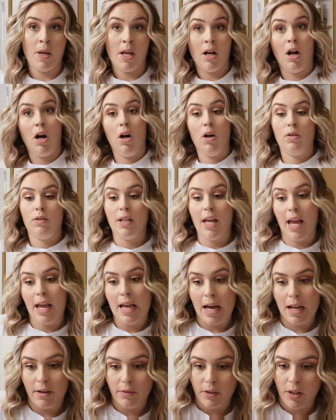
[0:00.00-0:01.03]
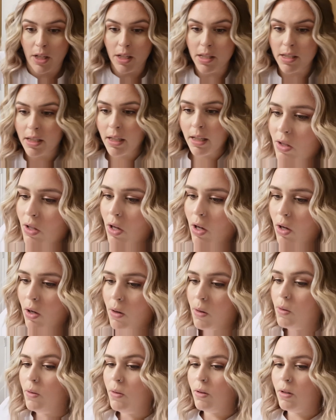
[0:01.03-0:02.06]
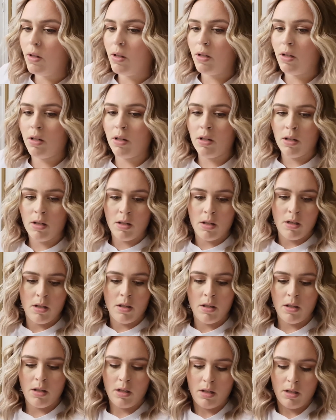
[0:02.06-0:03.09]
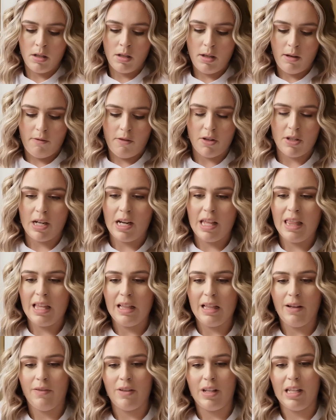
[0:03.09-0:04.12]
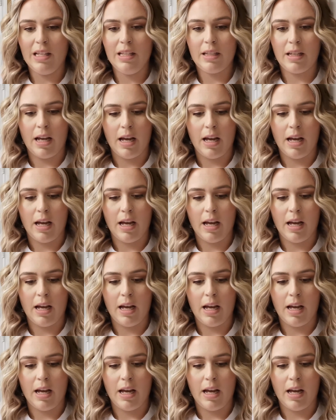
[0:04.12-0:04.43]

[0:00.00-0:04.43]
be an all day kind of look. So, if there's anything left of this